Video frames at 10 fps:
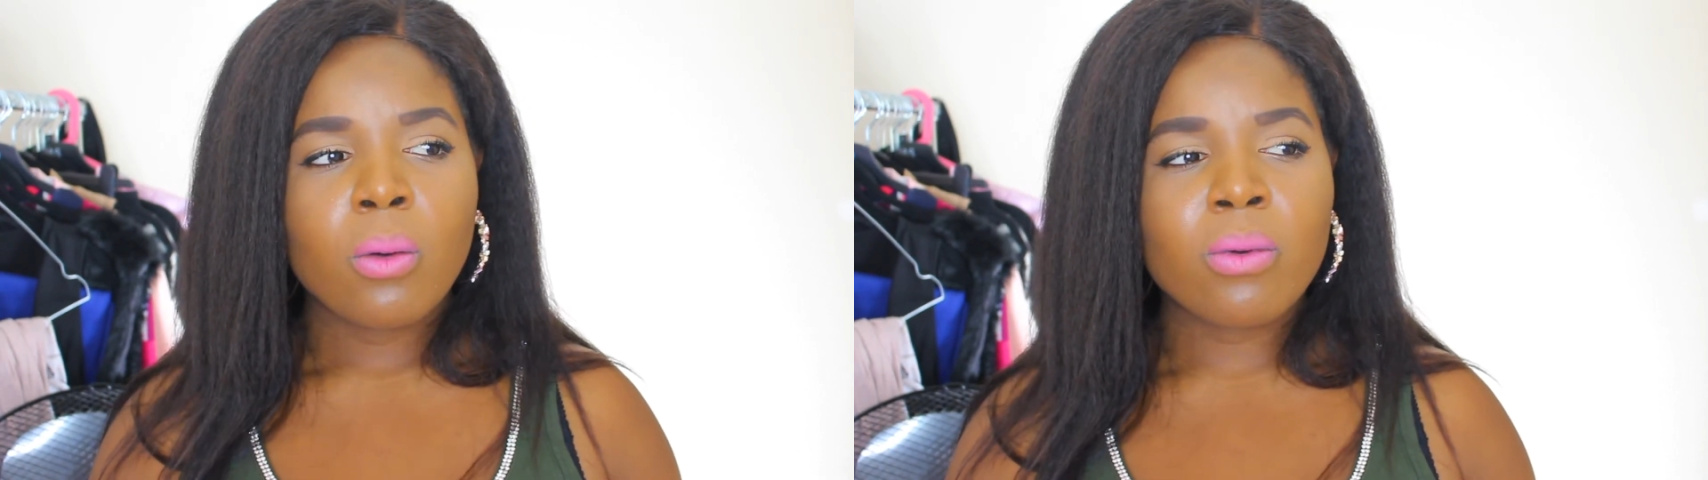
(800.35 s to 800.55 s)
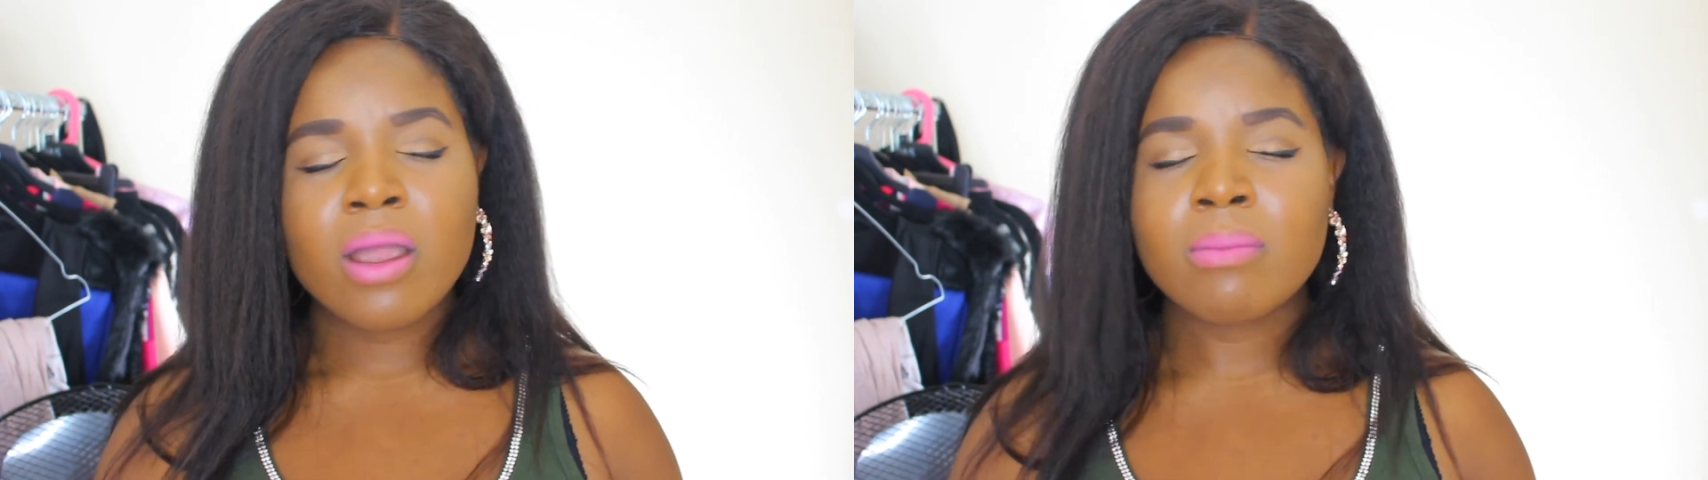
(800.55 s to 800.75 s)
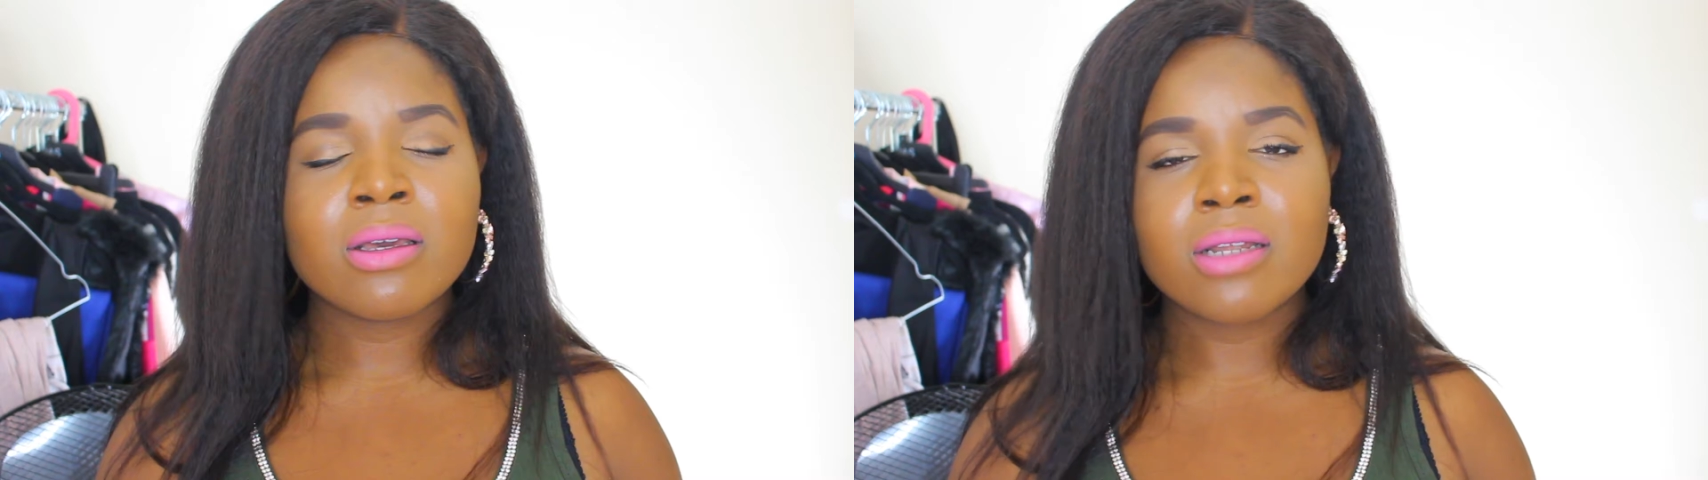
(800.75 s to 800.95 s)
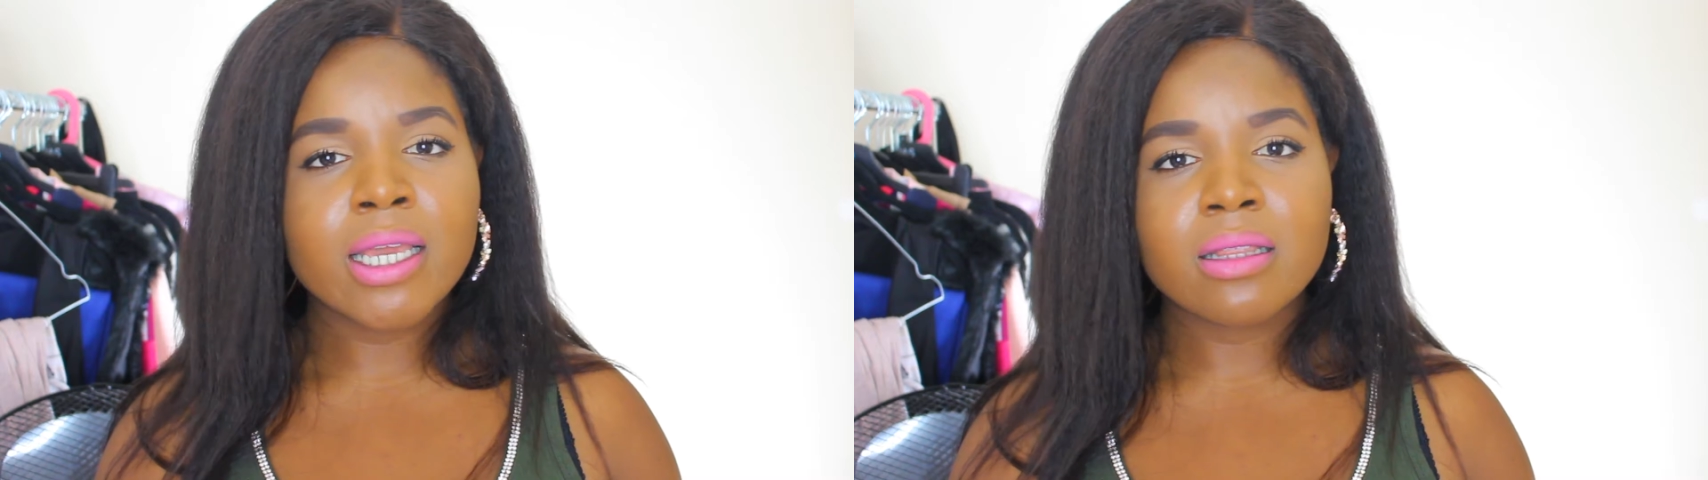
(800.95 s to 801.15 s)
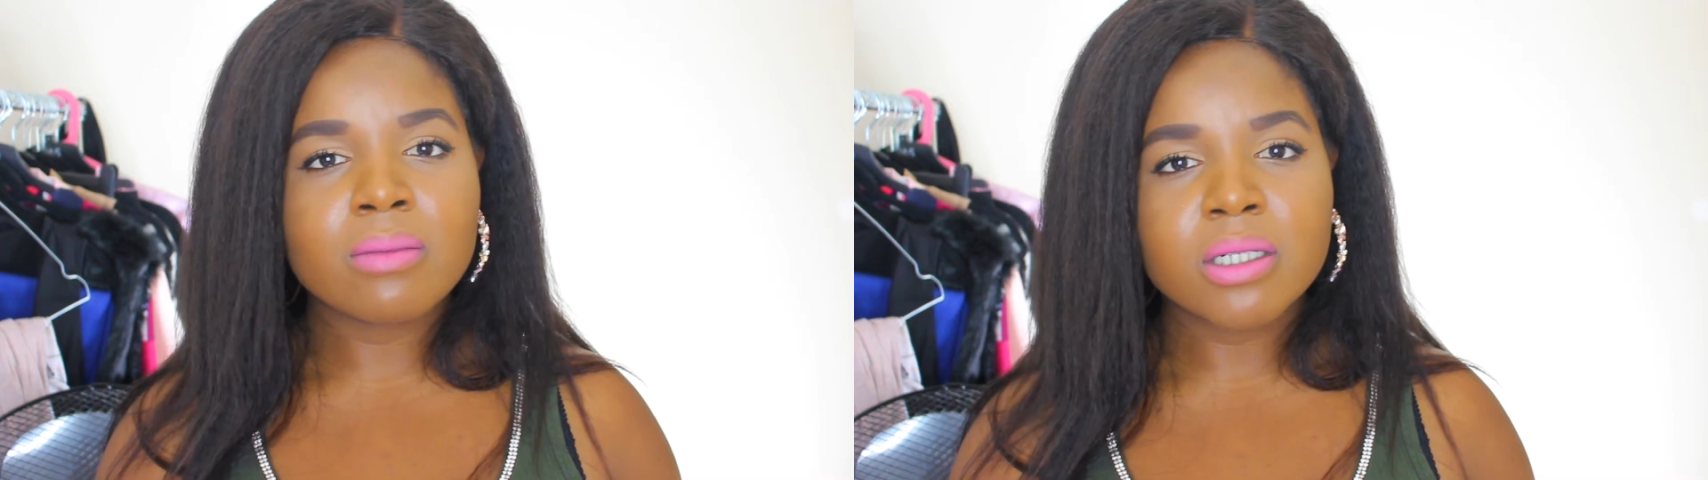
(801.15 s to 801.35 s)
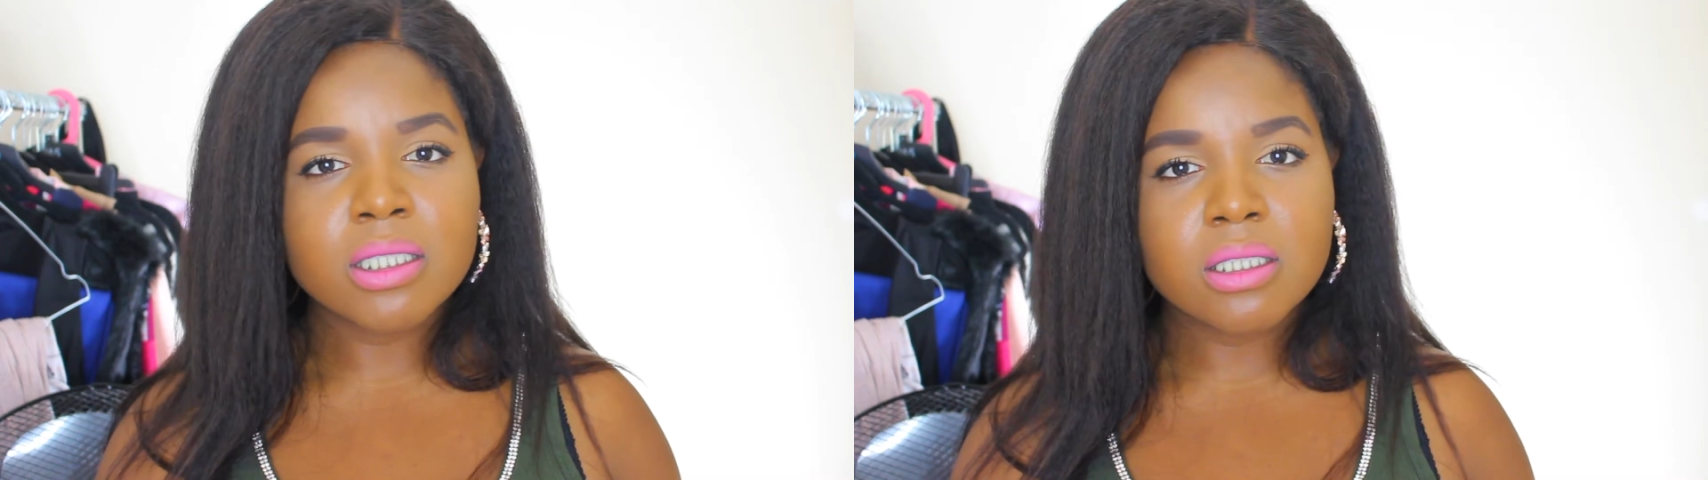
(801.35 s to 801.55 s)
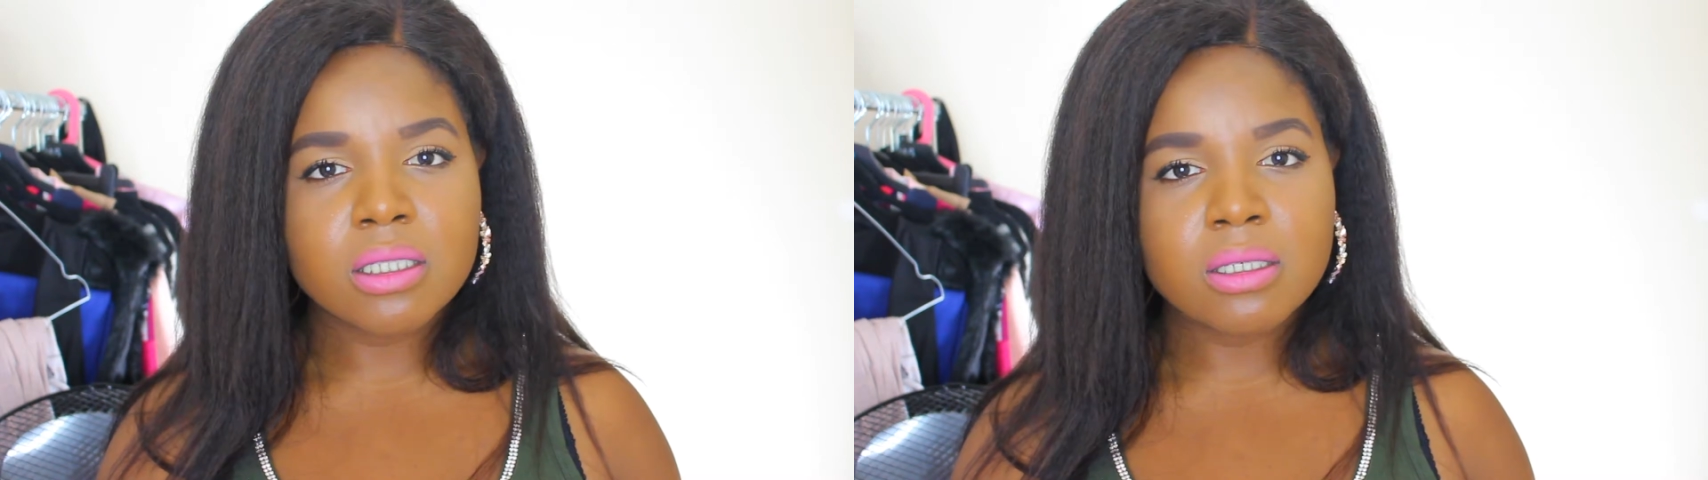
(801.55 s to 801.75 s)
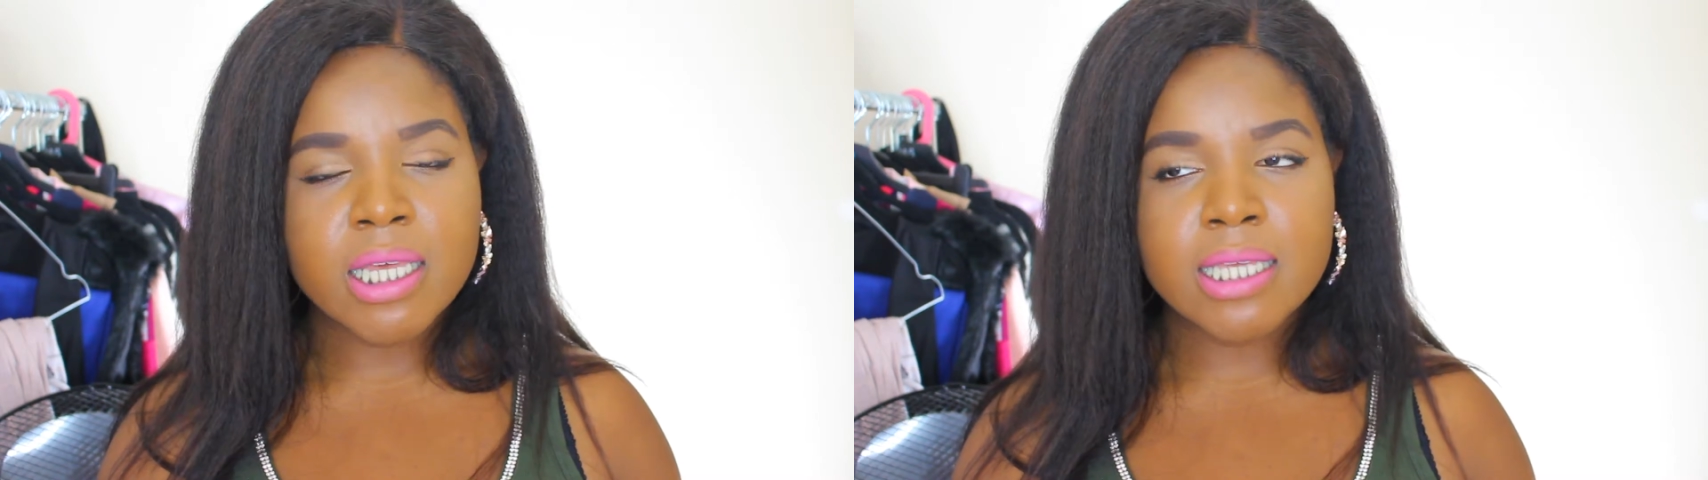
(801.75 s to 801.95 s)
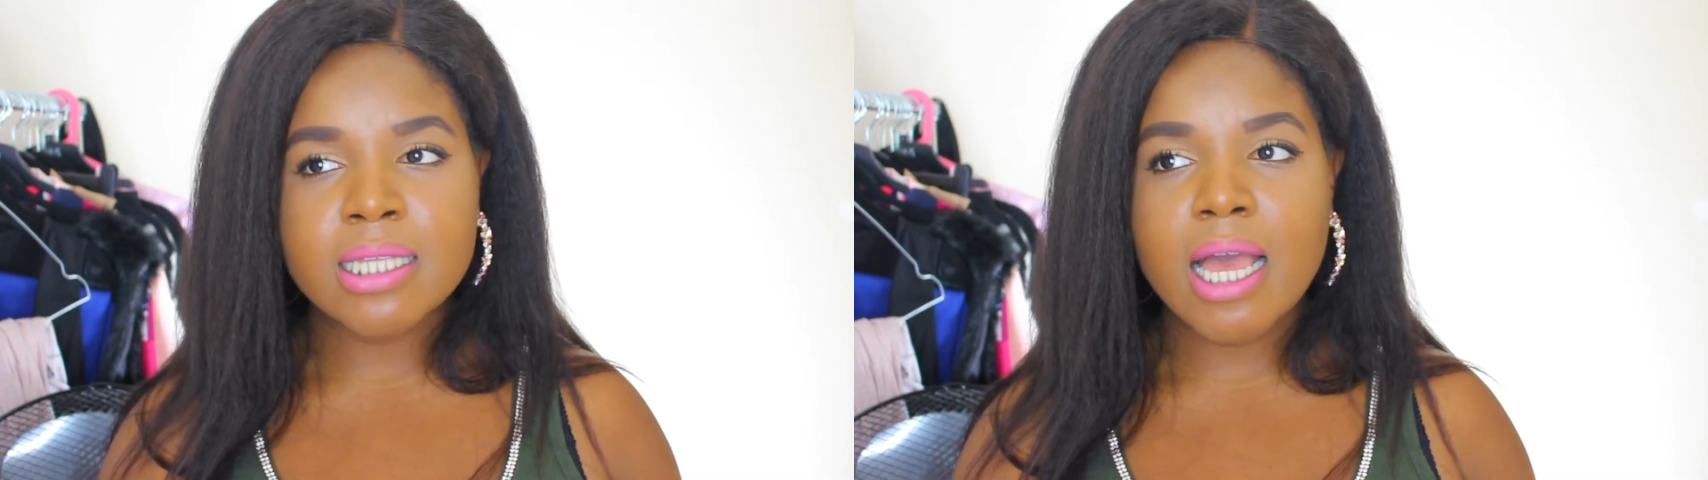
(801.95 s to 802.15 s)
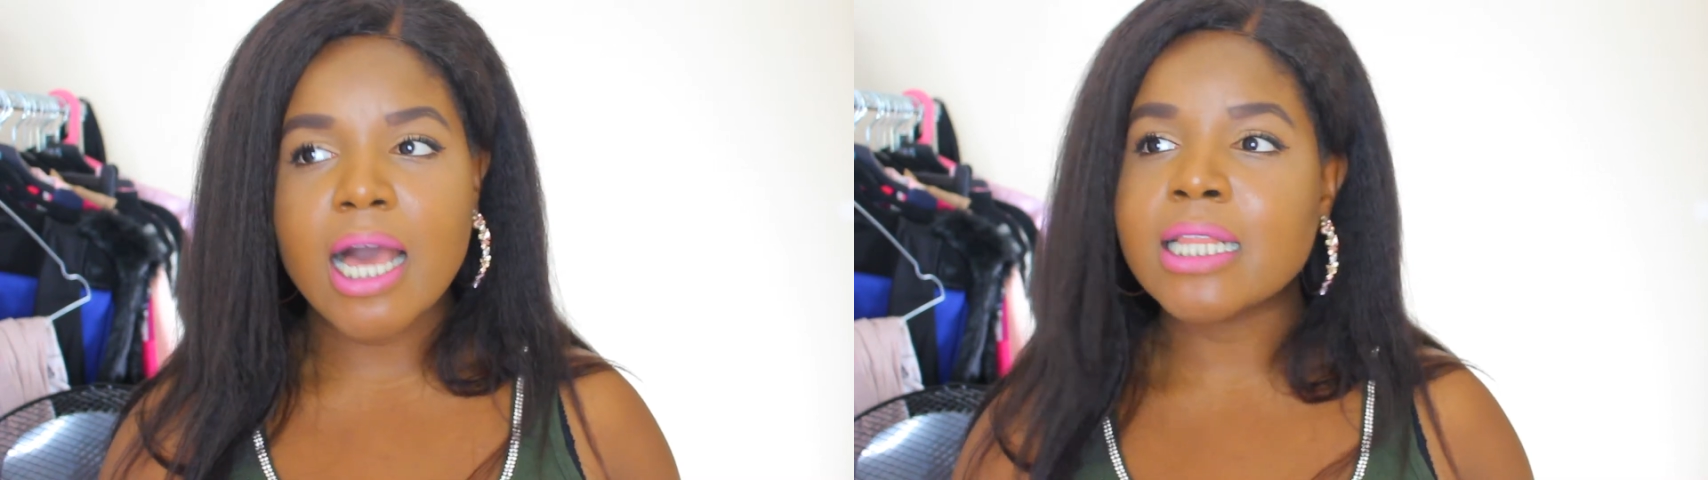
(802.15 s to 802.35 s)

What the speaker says: where am I going to get the money to do this?